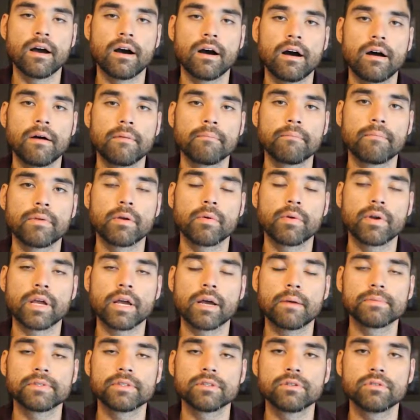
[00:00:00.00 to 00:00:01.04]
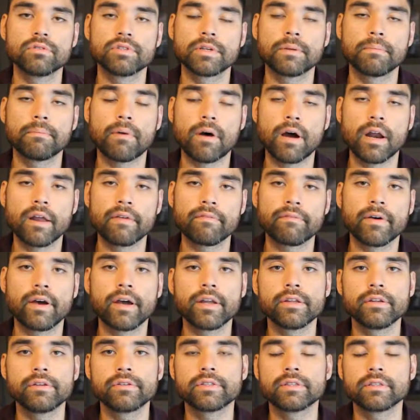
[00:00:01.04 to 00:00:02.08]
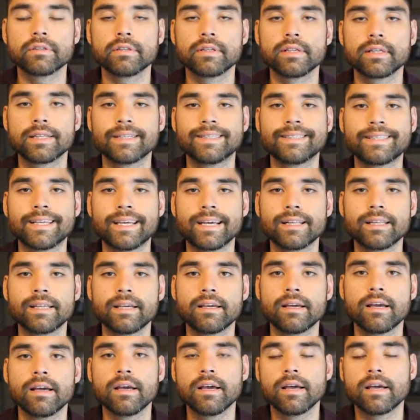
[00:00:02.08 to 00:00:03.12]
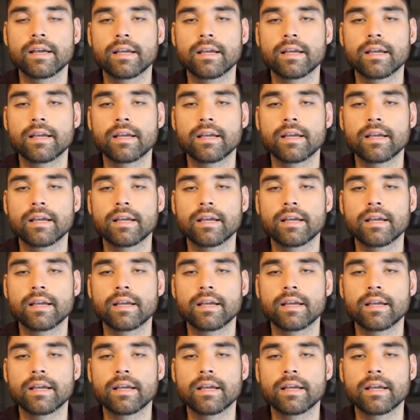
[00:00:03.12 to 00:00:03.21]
But when it comes to losing body fat, you still need a daily